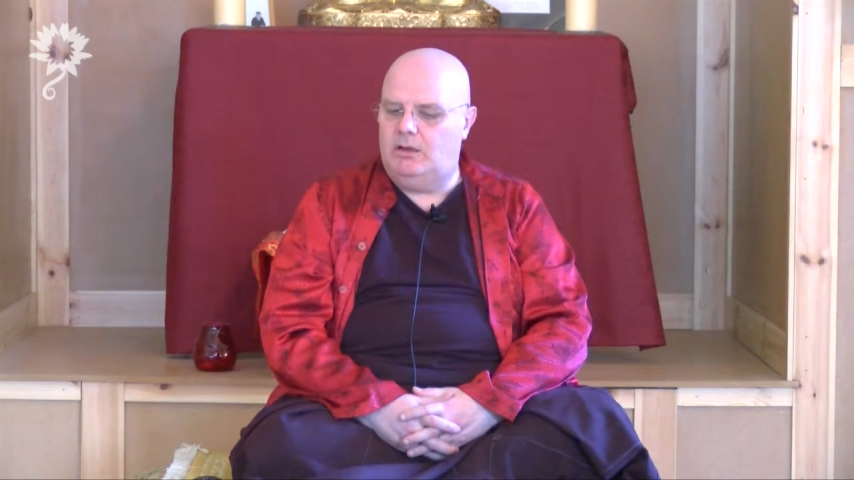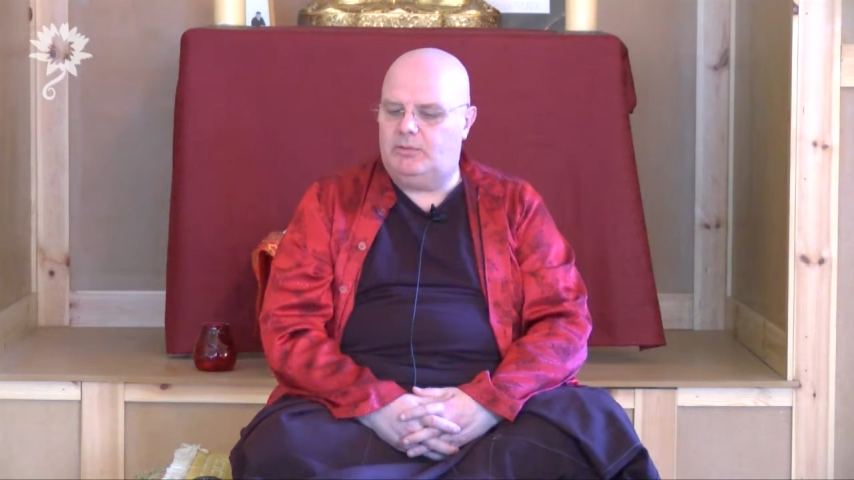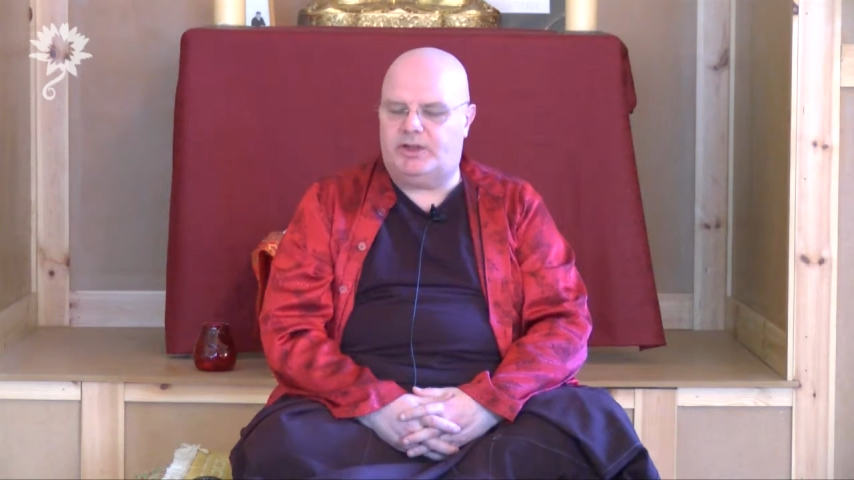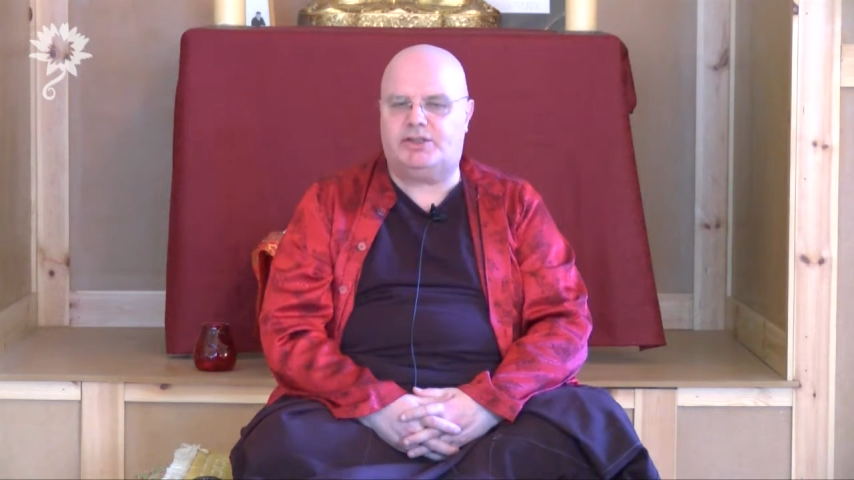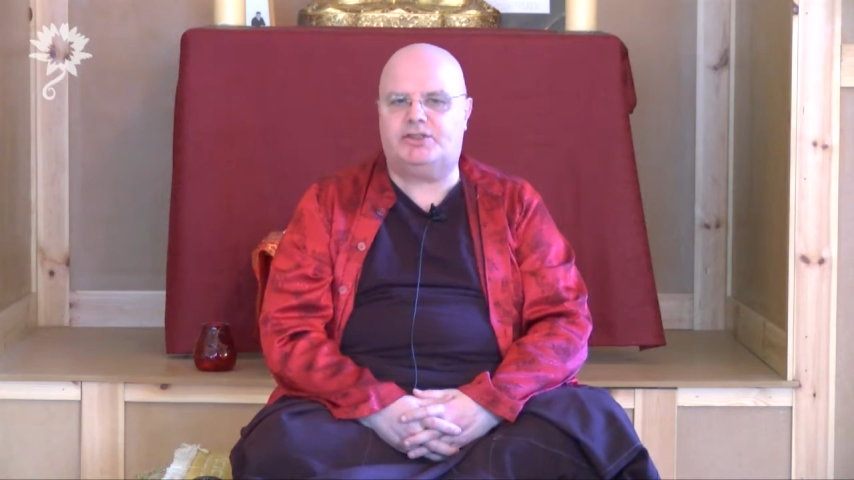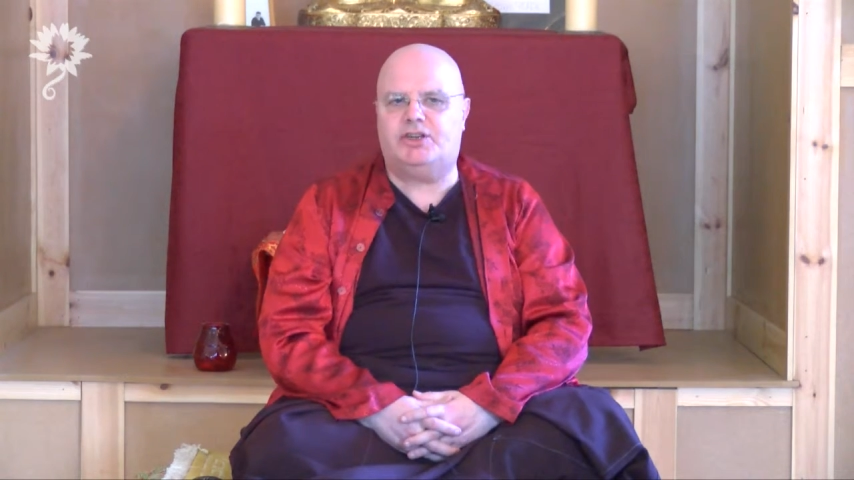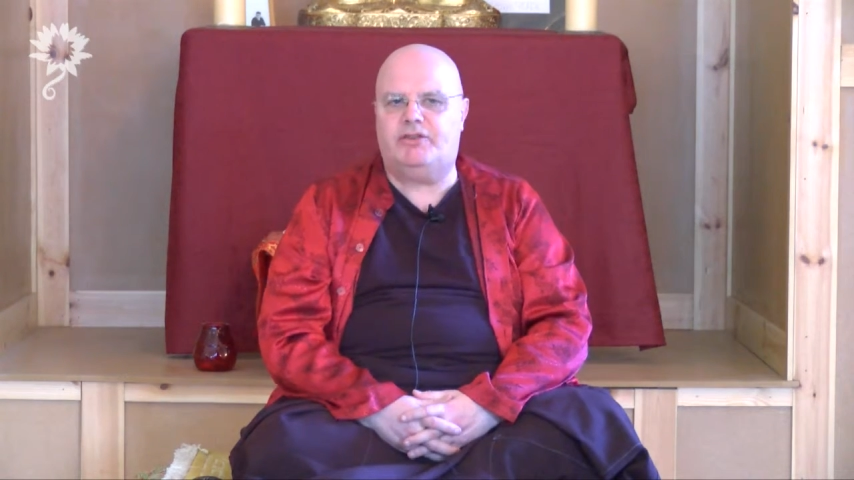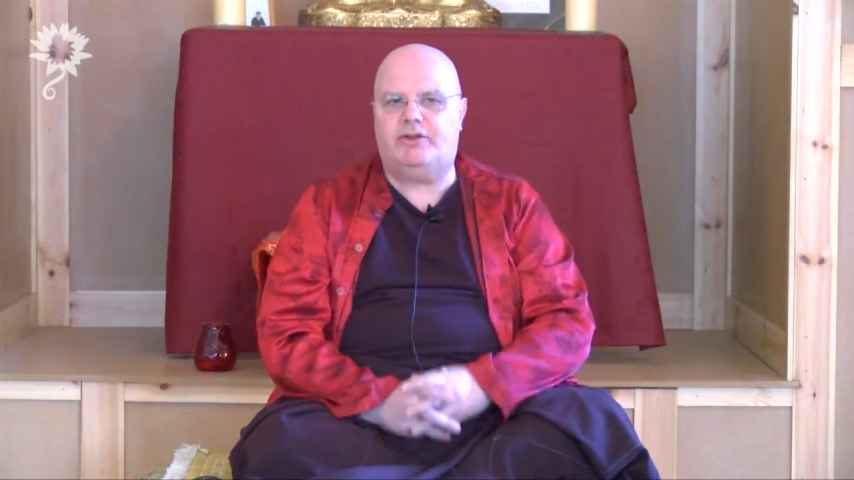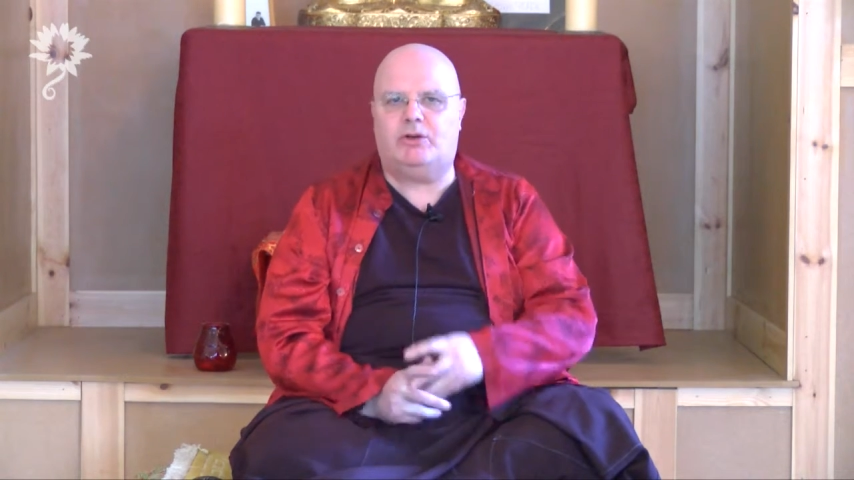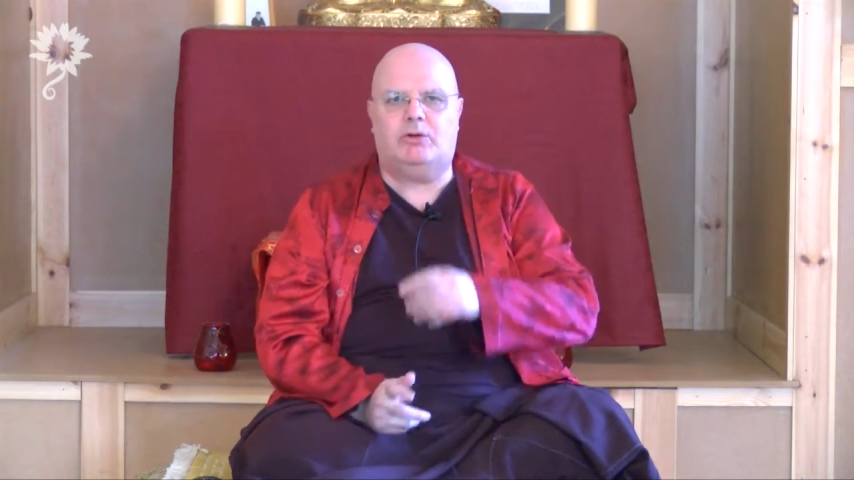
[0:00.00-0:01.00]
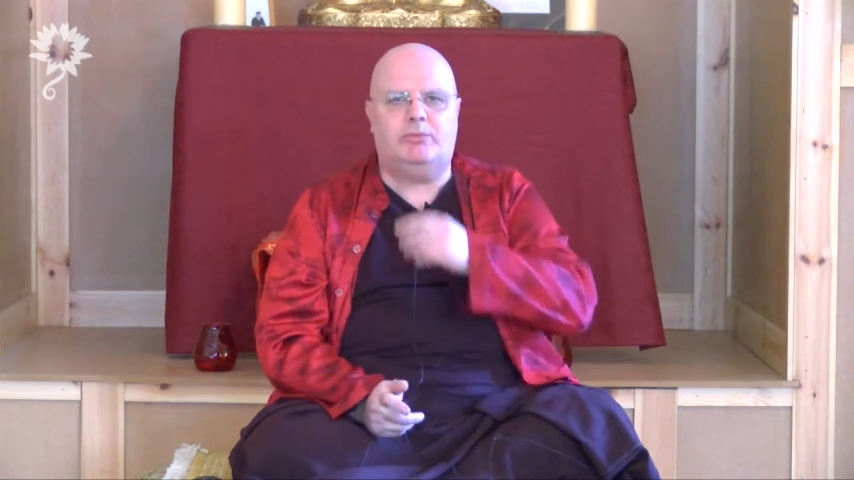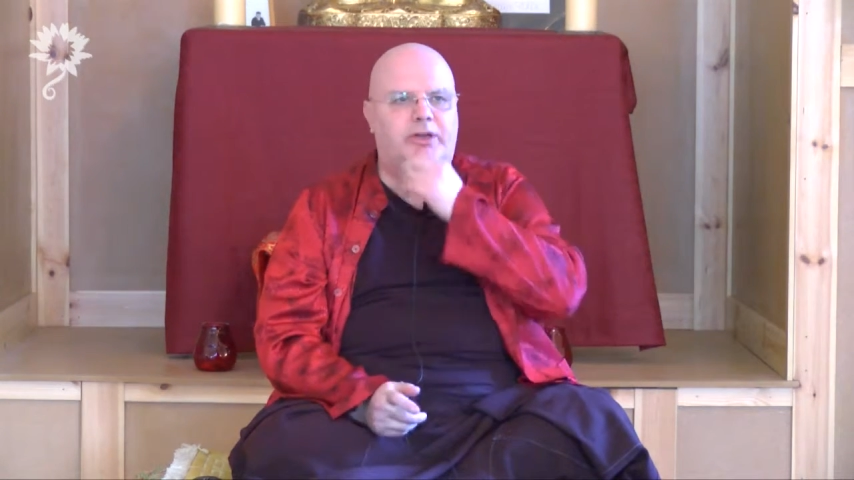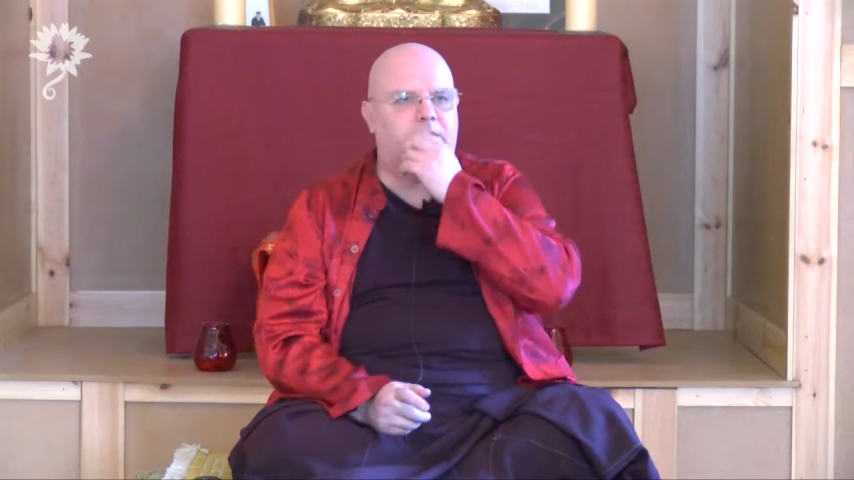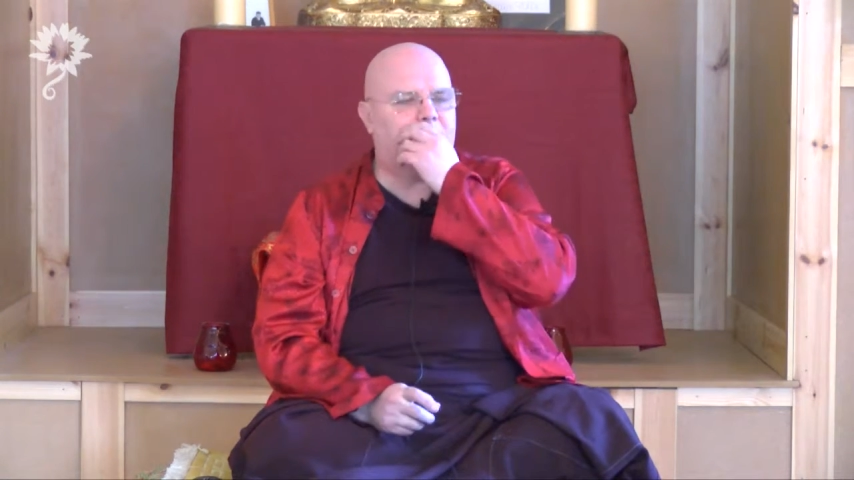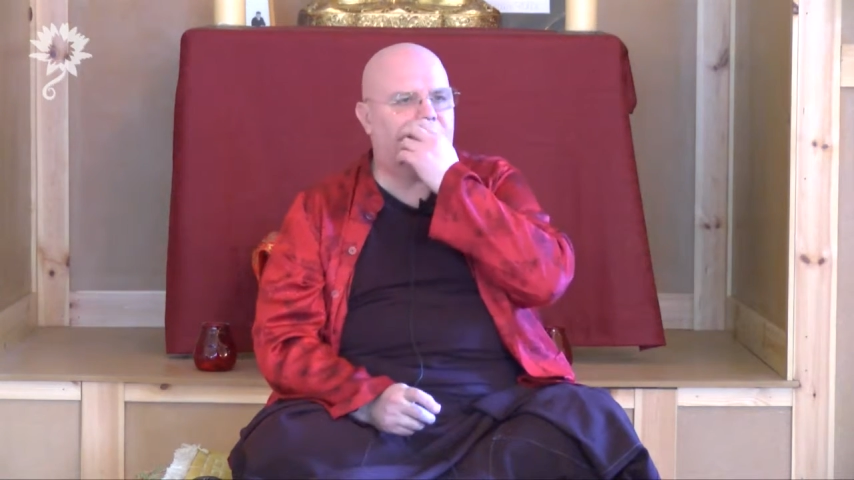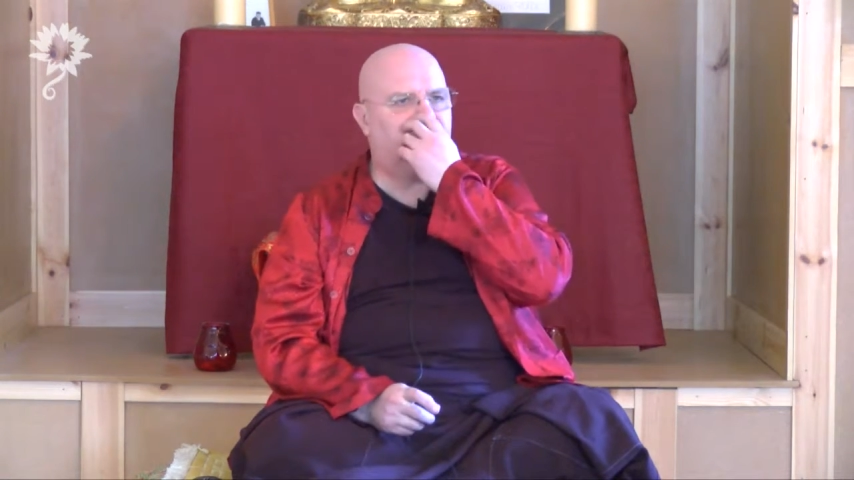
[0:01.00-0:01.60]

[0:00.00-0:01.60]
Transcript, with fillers: But that's difficult because